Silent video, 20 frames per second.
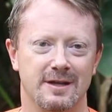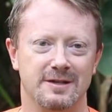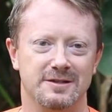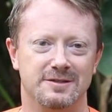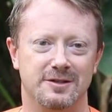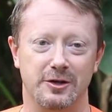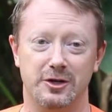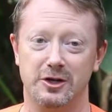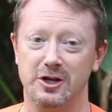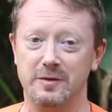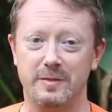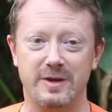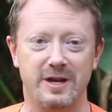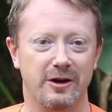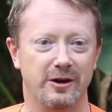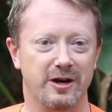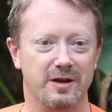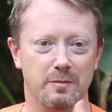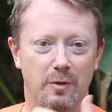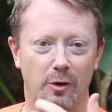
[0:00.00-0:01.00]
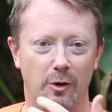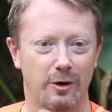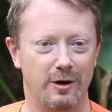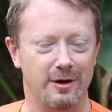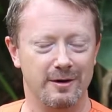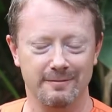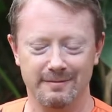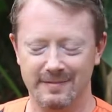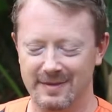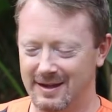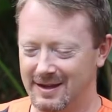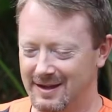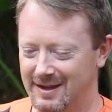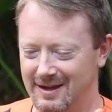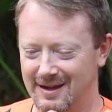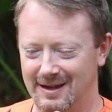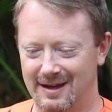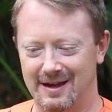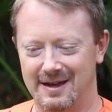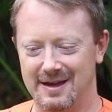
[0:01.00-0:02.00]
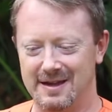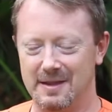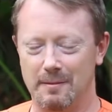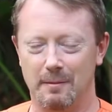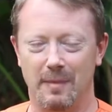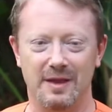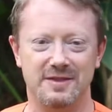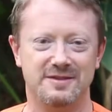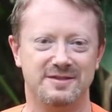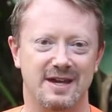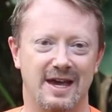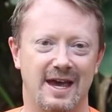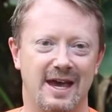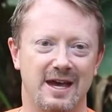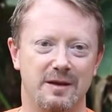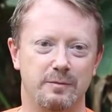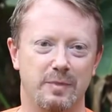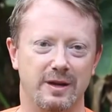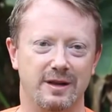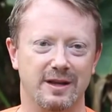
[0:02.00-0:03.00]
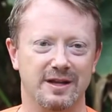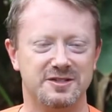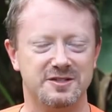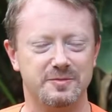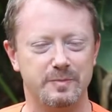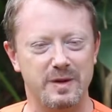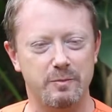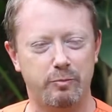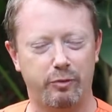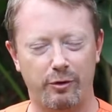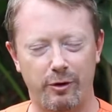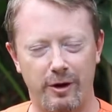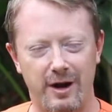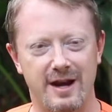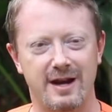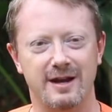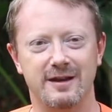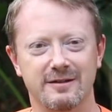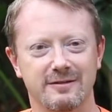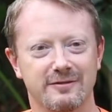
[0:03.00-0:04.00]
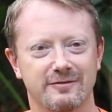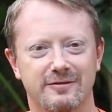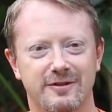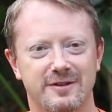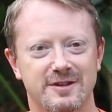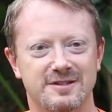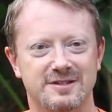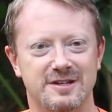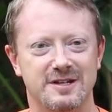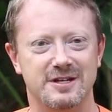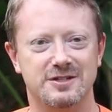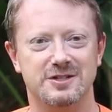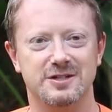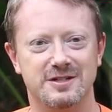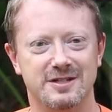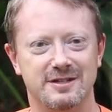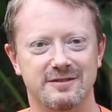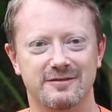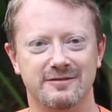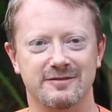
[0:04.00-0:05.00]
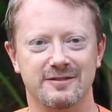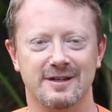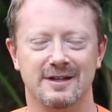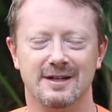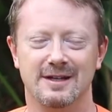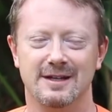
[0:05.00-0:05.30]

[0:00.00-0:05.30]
So you're going to be hearing more in the months ahead, but let's just be praying for this initiative.